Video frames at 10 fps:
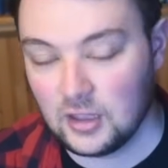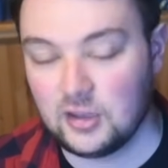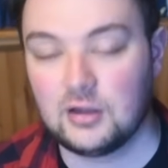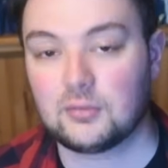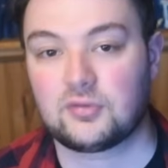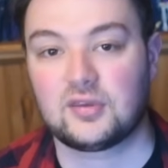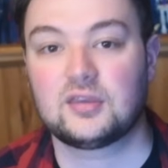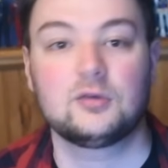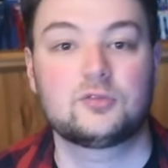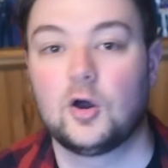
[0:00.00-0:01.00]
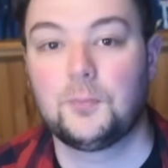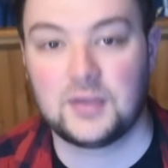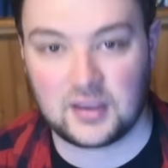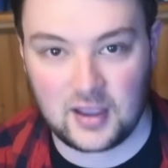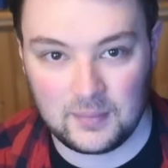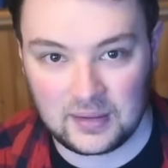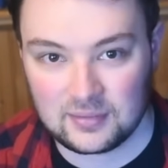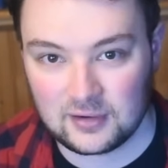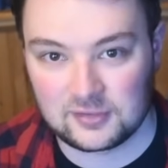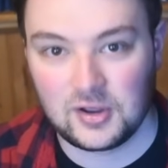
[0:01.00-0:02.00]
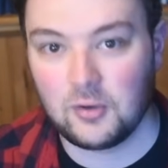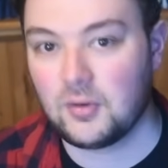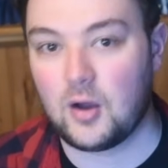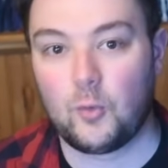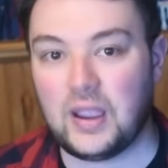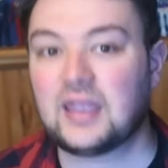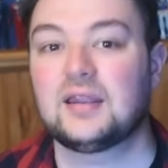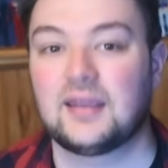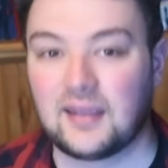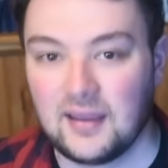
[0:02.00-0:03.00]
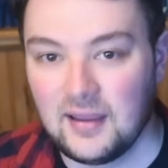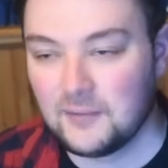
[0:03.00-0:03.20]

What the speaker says: You don't see a utopia coming. There's no awakening,